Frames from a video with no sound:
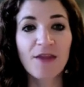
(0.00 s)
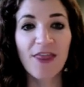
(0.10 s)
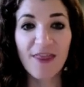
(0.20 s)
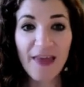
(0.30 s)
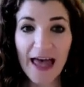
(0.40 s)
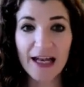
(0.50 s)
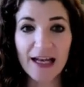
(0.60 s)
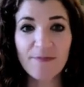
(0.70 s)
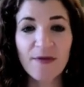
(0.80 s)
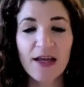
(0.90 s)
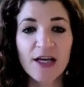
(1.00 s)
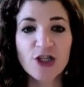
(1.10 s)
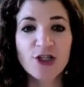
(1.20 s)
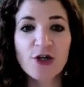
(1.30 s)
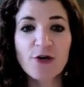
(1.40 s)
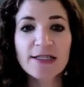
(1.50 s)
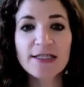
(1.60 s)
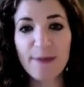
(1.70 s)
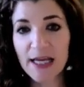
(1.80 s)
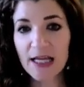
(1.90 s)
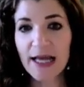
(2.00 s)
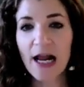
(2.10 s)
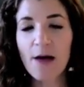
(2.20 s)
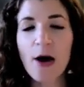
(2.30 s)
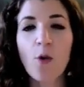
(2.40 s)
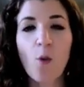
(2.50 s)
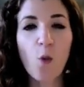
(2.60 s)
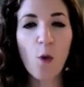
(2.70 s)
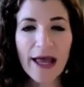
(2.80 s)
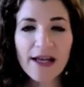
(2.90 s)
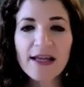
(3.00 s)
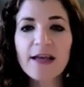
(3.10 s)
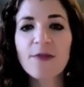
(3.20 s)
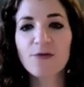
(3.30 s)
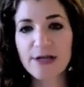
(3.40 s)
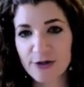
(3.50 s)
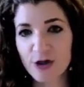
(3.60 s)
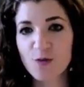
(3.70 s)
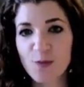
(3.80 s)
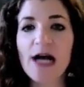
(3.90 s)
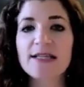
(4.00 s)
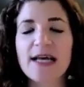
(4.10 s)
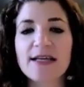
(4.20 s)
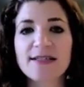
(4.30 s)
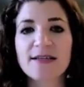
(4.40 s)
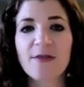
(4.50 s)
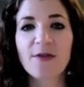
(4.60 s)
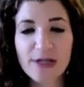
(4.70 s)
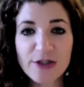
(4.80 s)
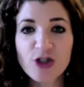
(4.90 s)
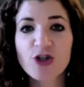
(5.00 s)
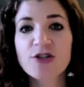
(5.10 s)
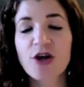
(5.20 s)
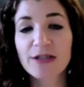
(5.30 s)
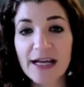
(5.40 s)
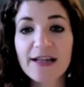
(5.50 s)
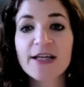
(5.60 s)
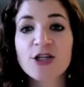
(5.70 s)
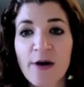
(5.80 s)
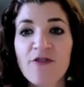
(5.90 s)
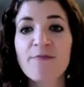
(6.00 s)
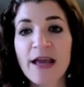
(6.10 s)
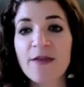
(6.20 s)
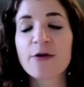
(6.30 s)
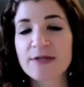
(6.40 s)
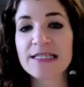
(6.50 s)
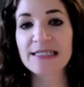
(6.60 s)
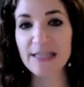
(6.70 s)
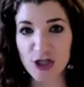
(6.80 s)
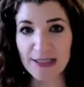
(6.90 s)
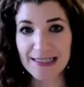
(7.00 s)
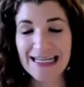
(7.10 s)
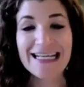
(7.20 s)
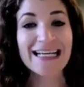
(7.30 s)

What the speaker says: Then students speculate about when in the research process the researchers are likely to have made those decisions.